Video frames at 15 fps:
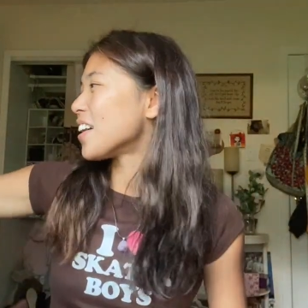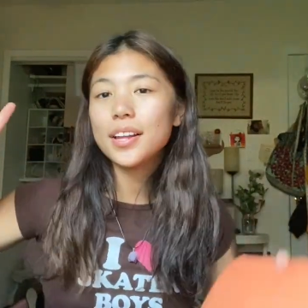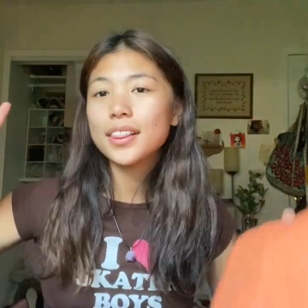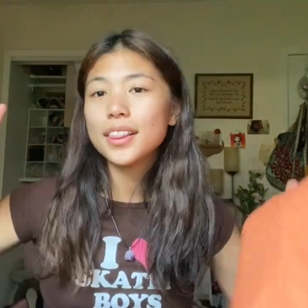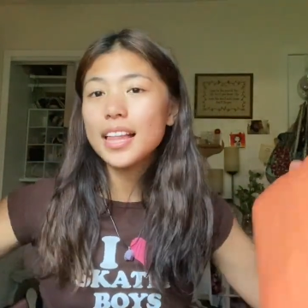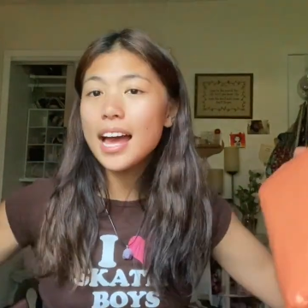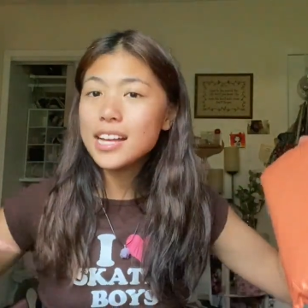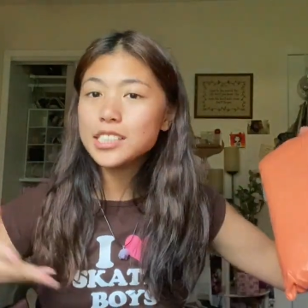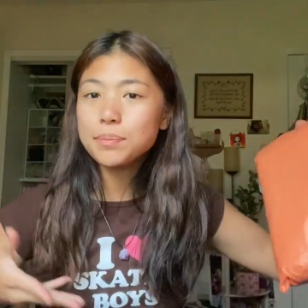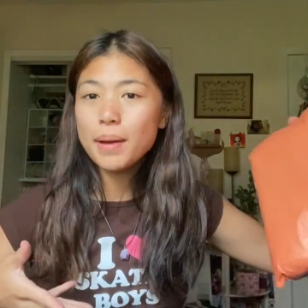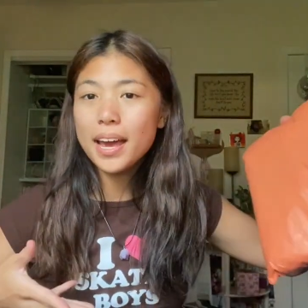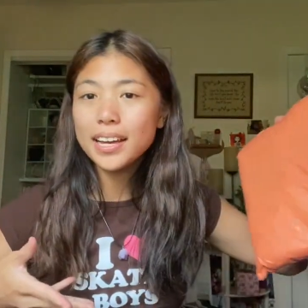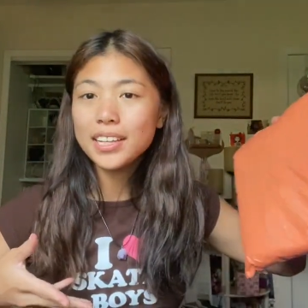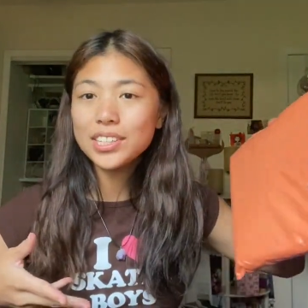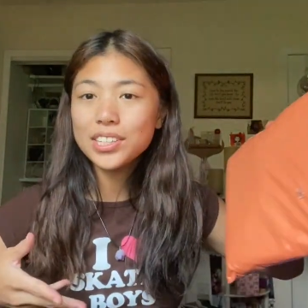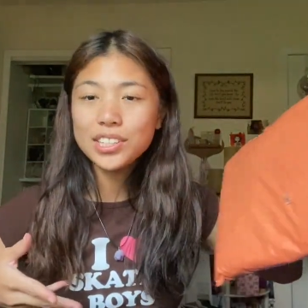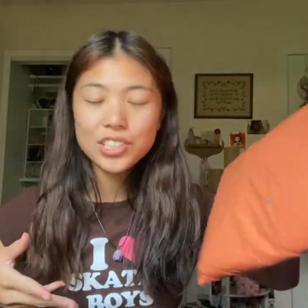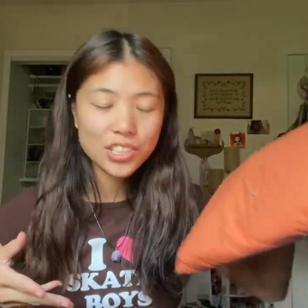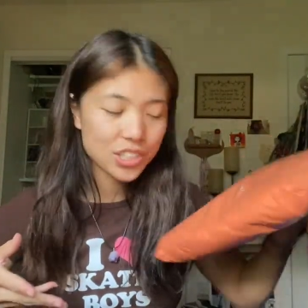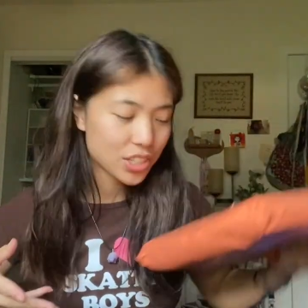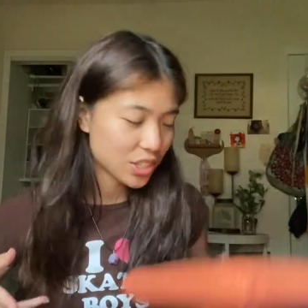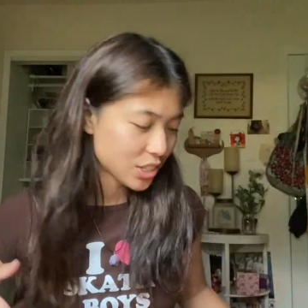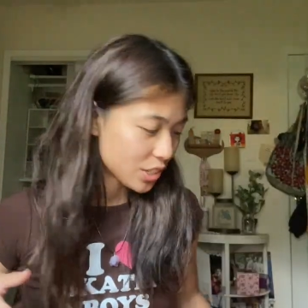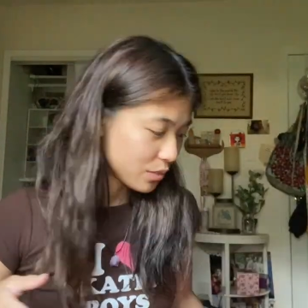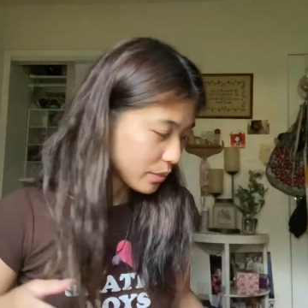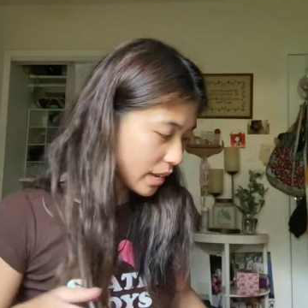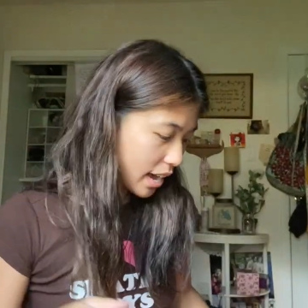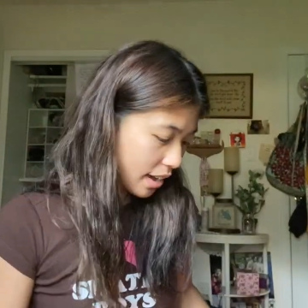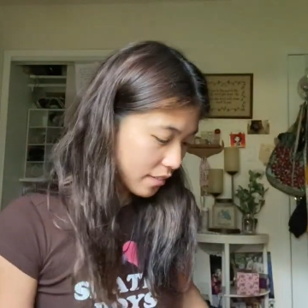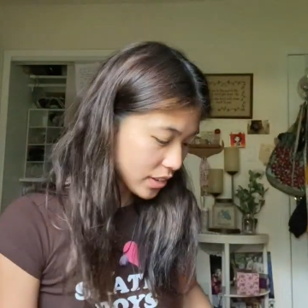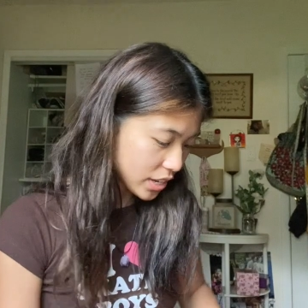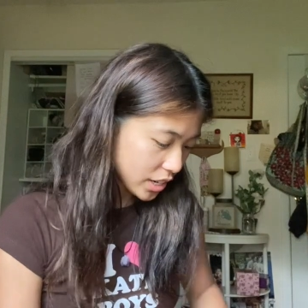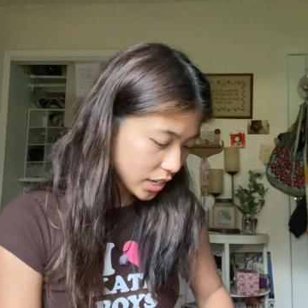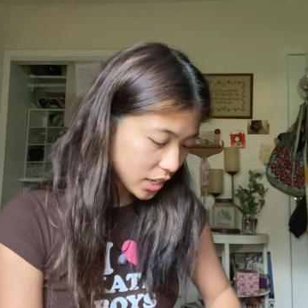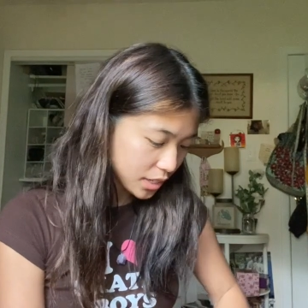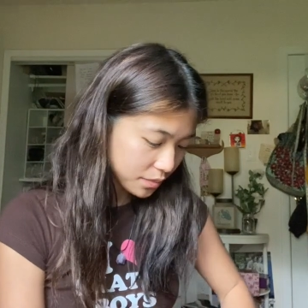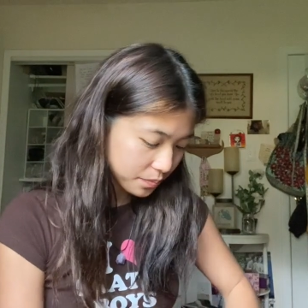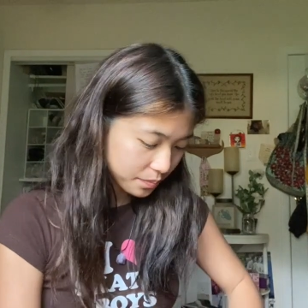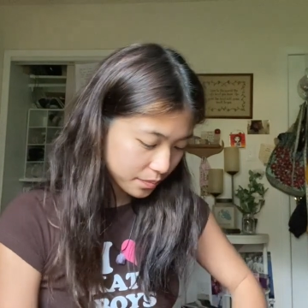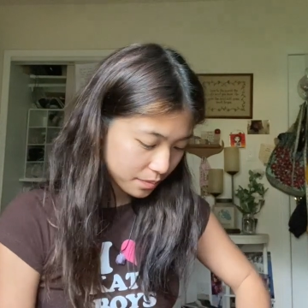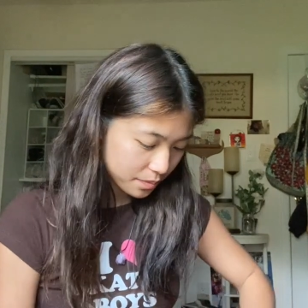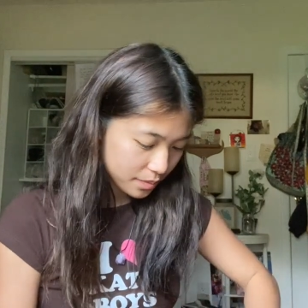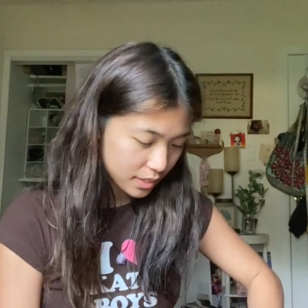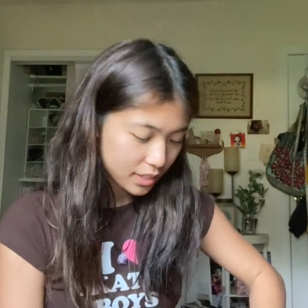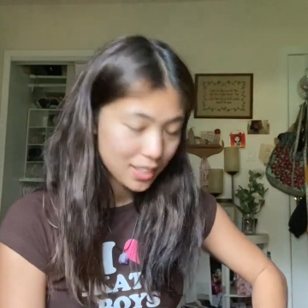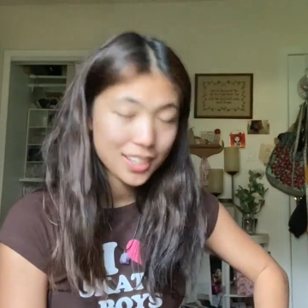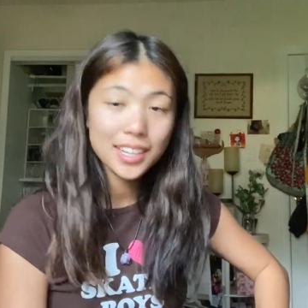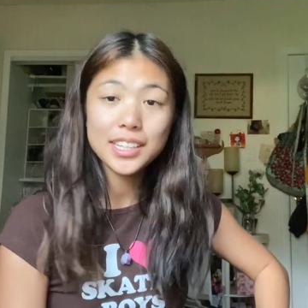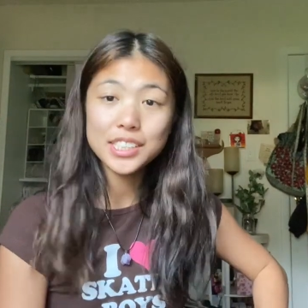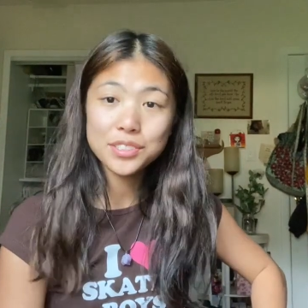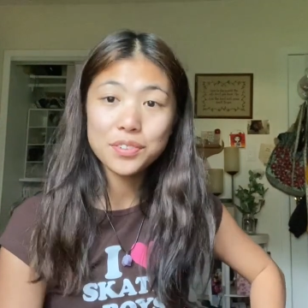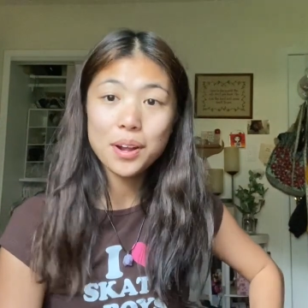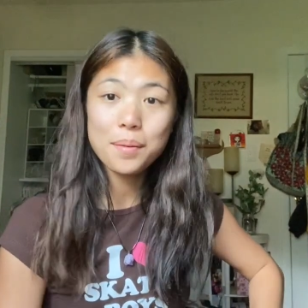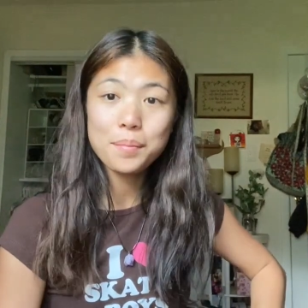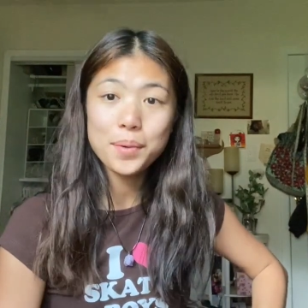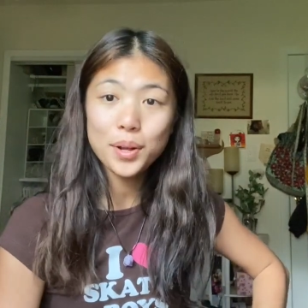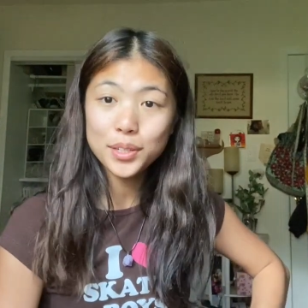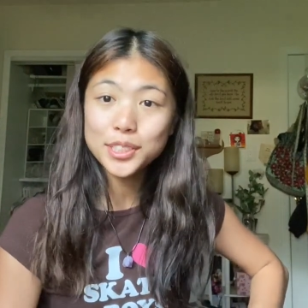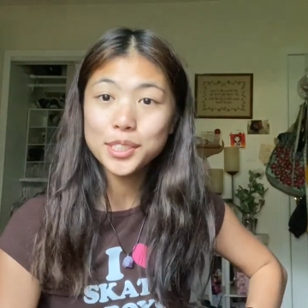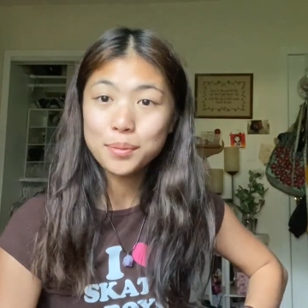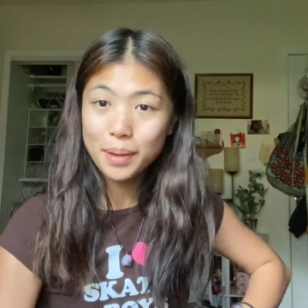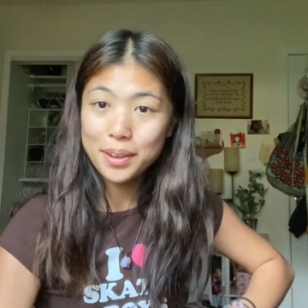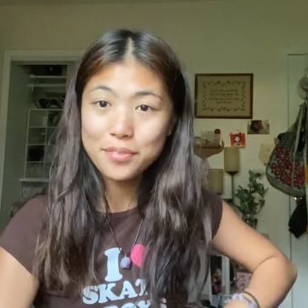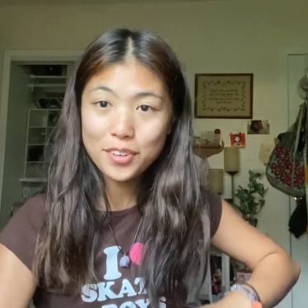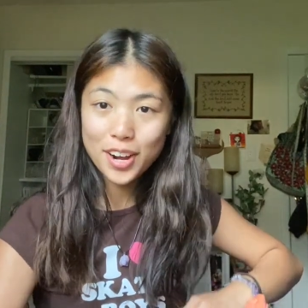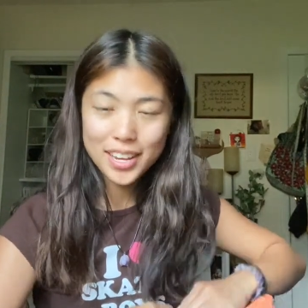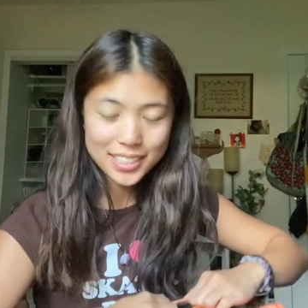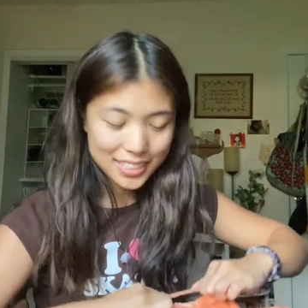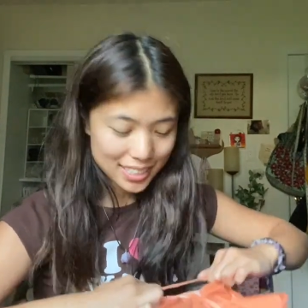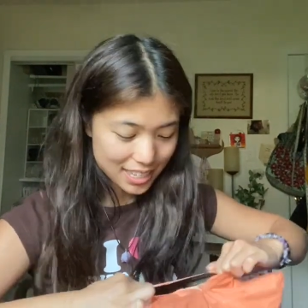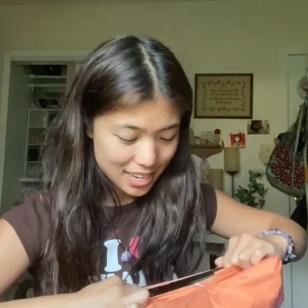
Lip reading: The last package we have here is from also my friend.